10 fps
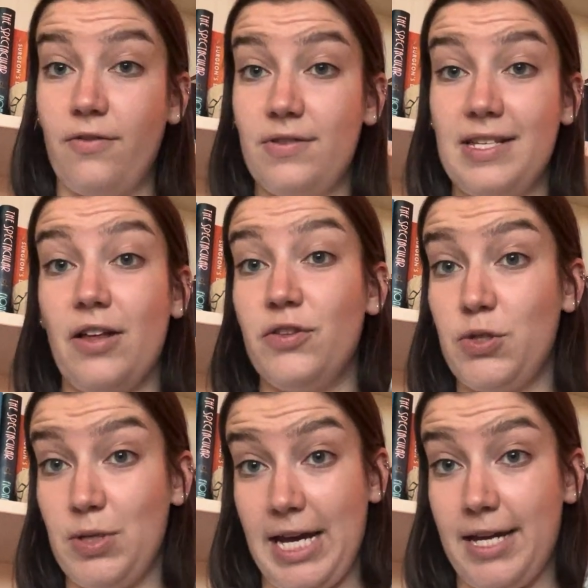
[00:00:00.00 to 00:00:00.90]
South
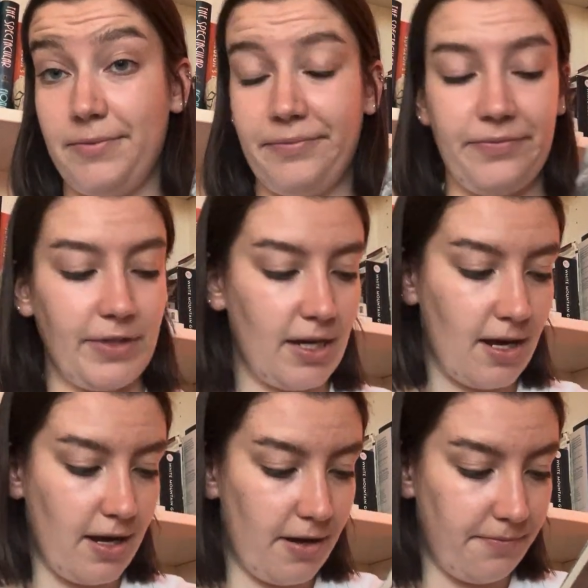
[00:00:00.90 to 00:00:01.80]
Sudan.
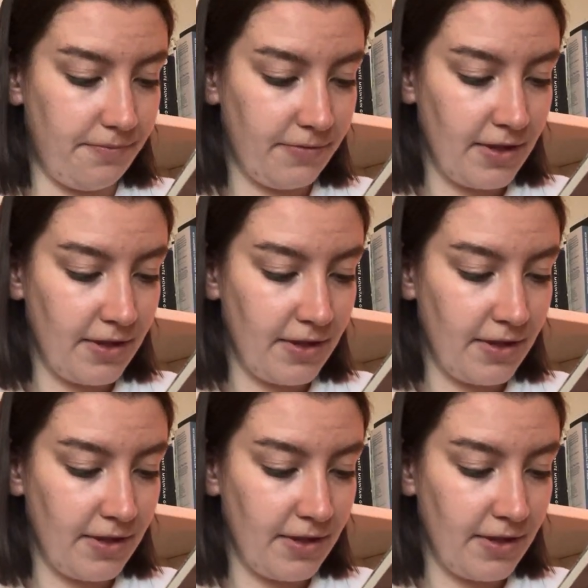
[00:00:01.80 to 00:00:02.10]
And